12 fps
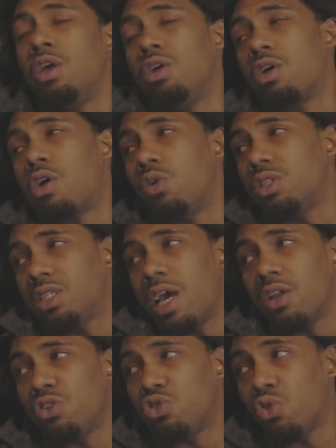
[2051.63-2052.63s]
Your coach is
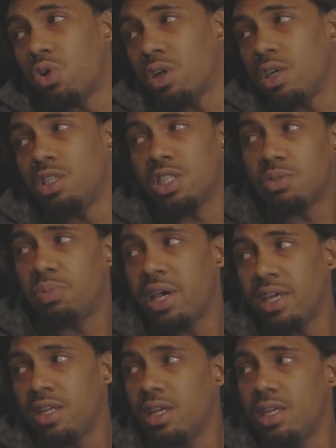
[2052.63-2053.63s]
Eddie Jordan. He just
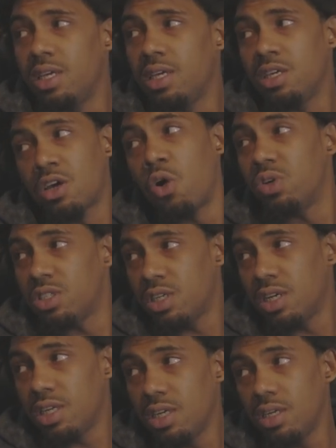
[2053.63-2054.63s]
played in the league. He coached in
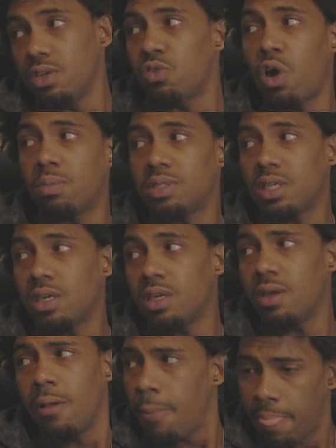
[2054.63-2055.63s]
the league. You know what I'm yeah.
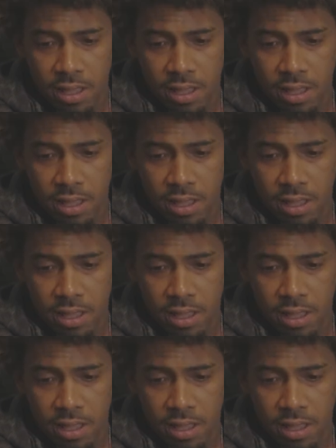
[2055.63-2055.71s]
saying?